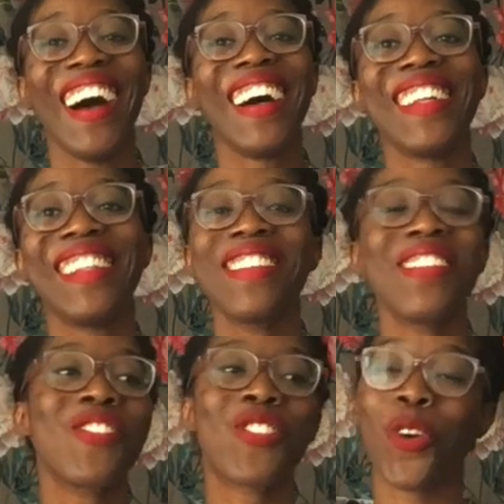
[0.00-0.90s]
This is
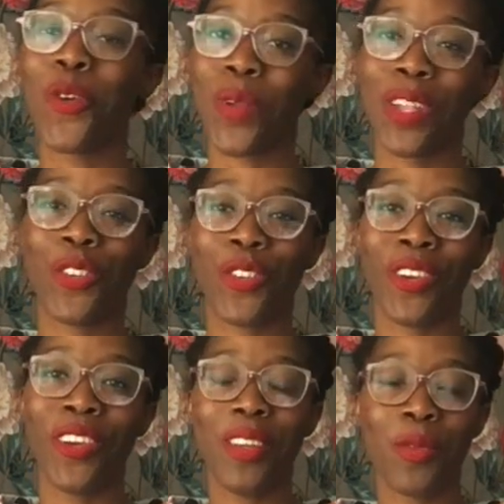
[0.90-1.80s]
so retro.
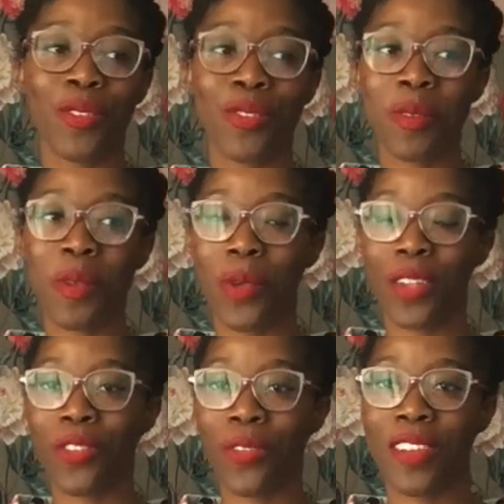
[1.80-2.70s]
It was from the
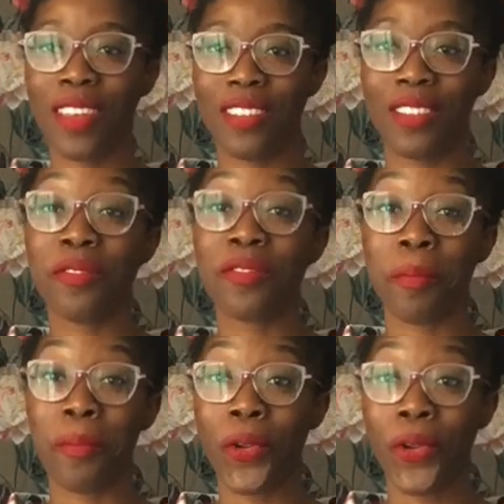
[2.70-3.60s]
retro collection from
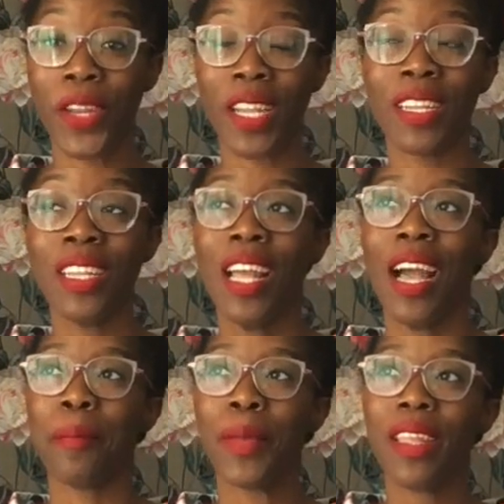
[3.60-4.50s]
Burdastyle. I
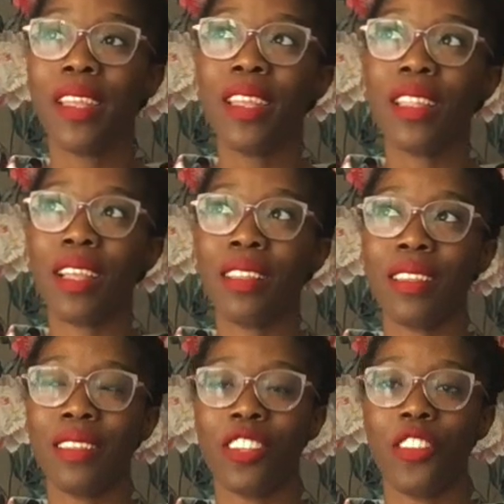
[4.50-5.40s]
made it, I think,
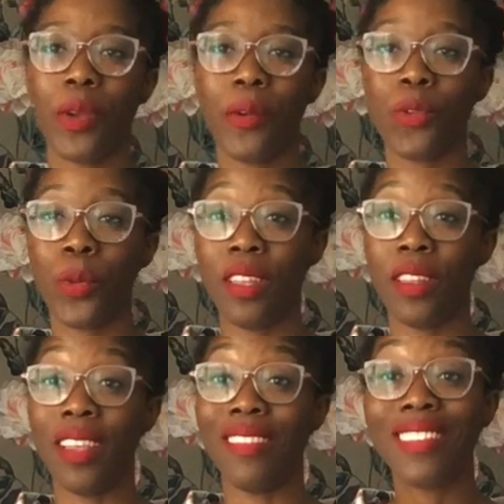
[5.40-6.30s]
January
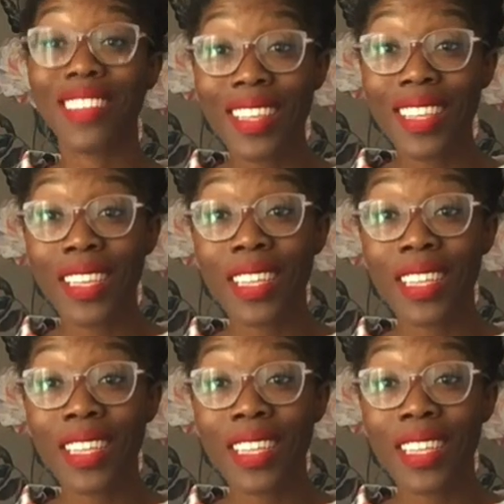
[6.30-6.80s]
2019.